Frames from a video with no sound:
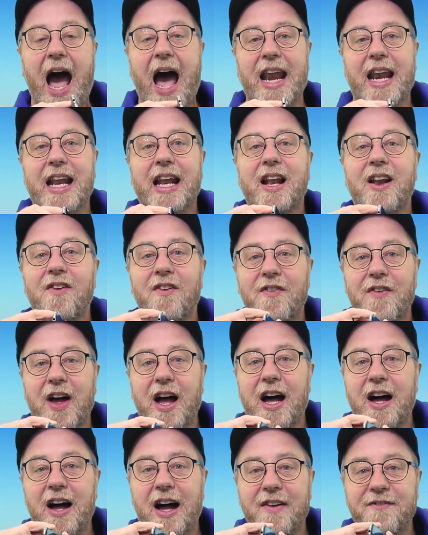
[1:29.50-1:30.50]
and a little
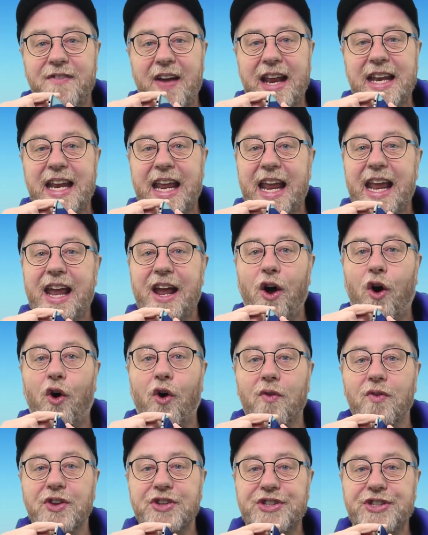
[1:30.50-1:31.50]
uh, vent here
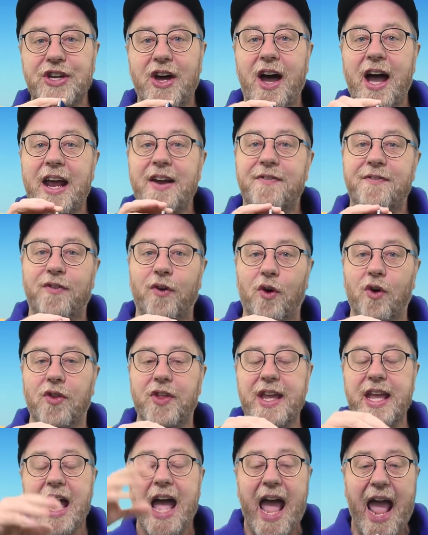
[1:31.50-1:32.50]
on the side for
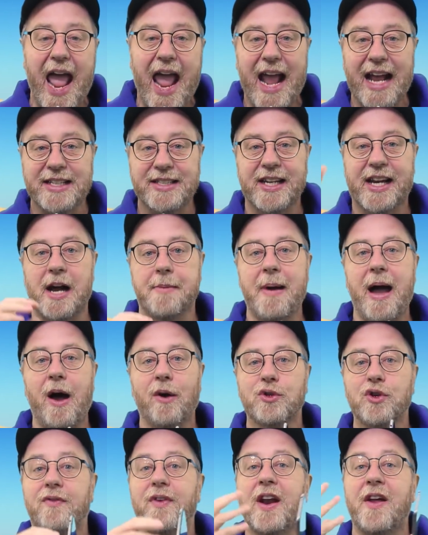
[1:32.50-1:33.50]
the air to come
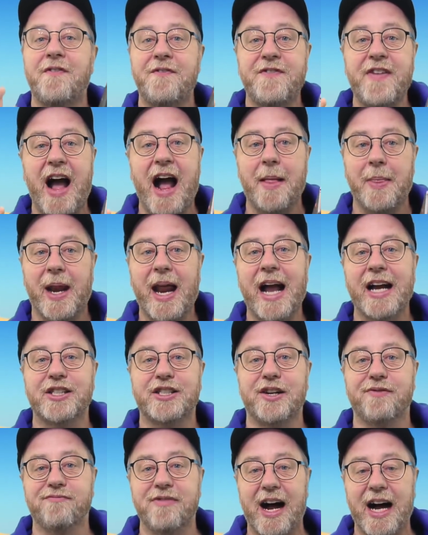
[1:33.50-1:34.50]
out of and a fan that
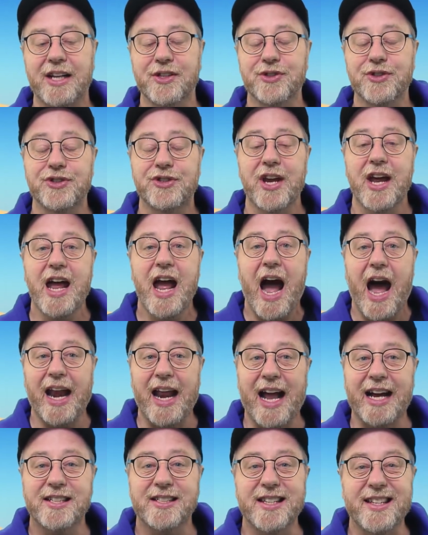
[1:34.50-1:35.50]
actually runs and
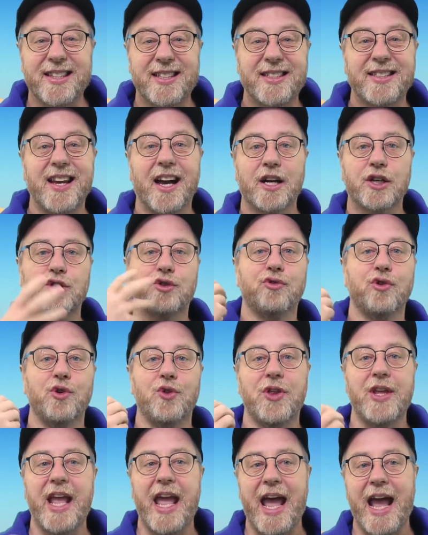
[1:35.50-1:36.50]
actually sucks through
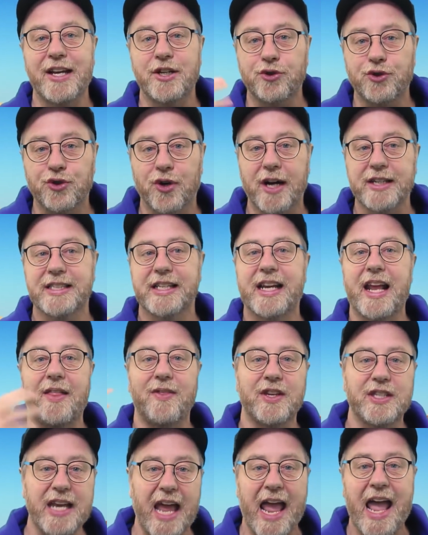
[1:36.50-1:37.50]
the air to try to get
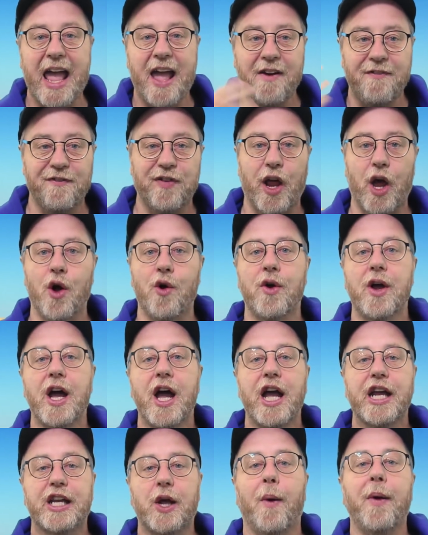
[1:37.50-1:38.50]
this airflow
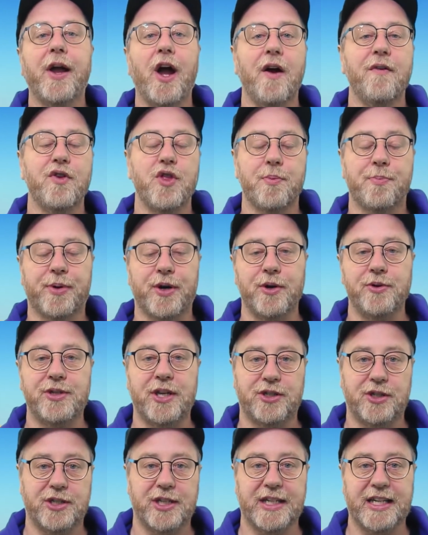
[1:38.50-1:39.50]
going over the
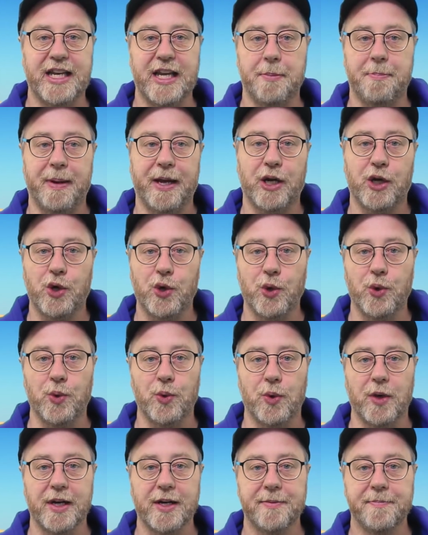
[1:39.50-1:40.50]
processor to keep it
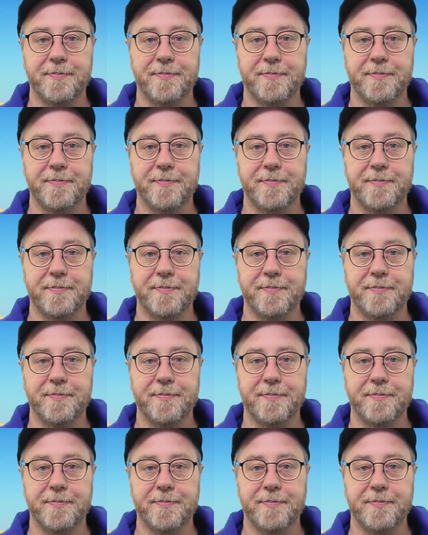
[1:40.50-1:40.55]
cool.